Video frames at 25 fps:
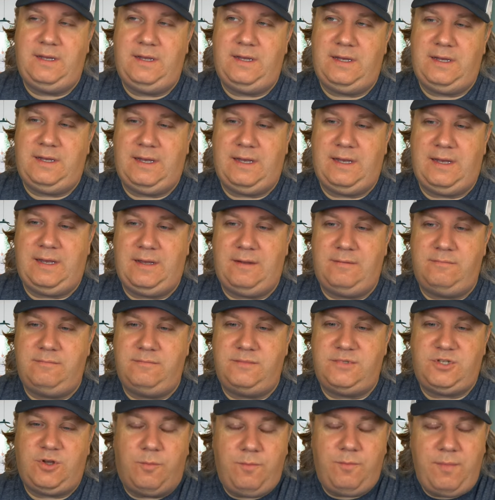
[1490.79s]
Um,
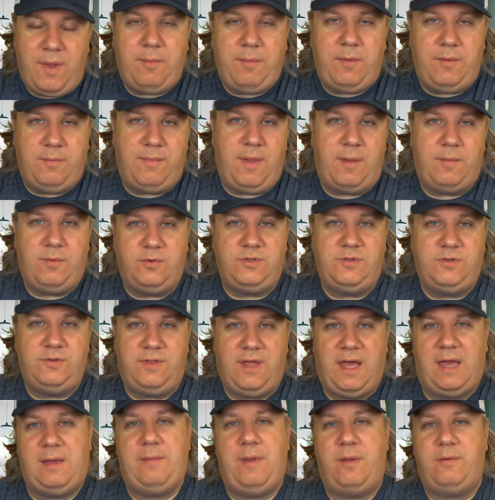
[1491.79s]
so maybe maybe we'll do
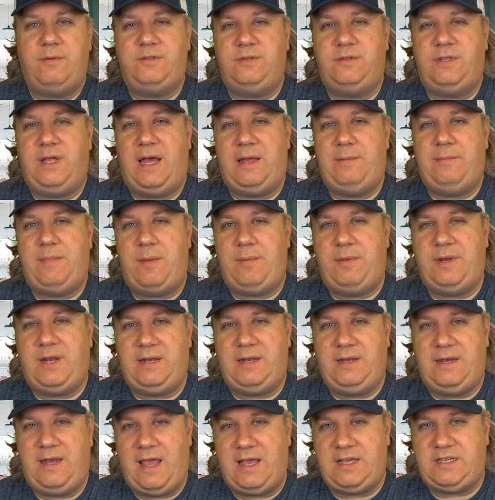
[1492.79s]
that. Maybe we'll do that. Maybe not
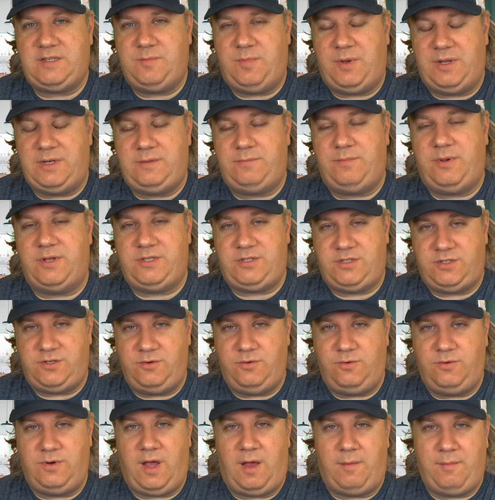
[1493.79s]
next, but but
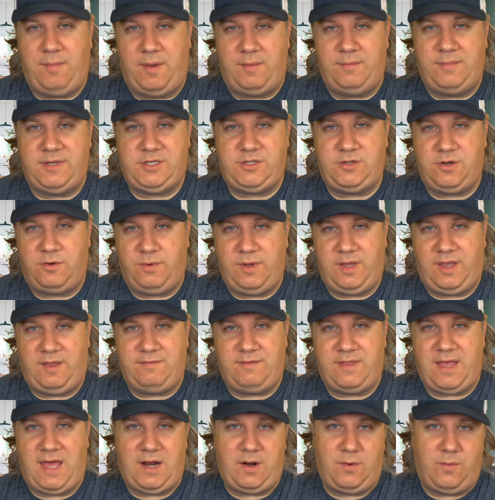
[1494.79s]
soon. I'm gonna make sure we give
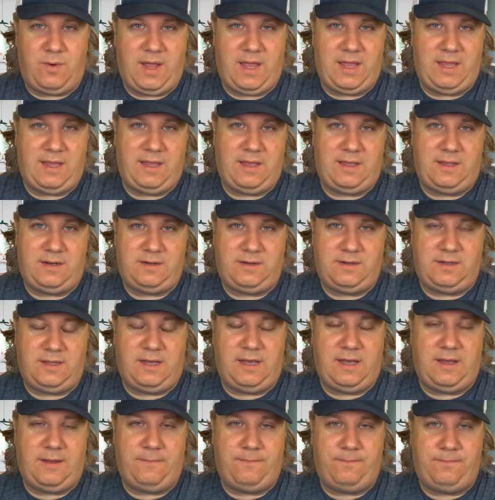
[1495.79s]
that away, and
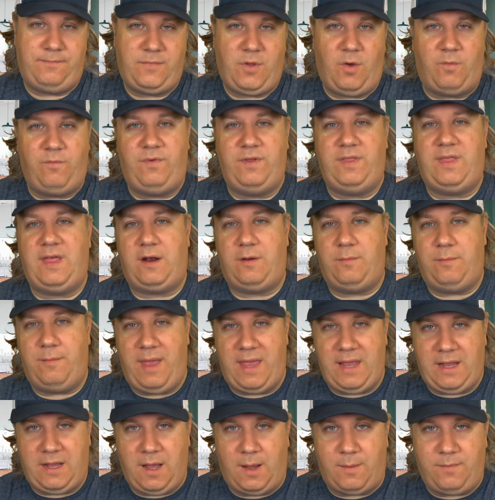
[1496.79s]
um, hopefully that'll
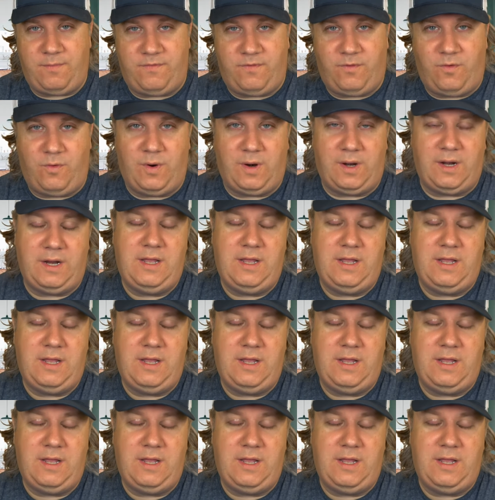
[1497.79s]
make up for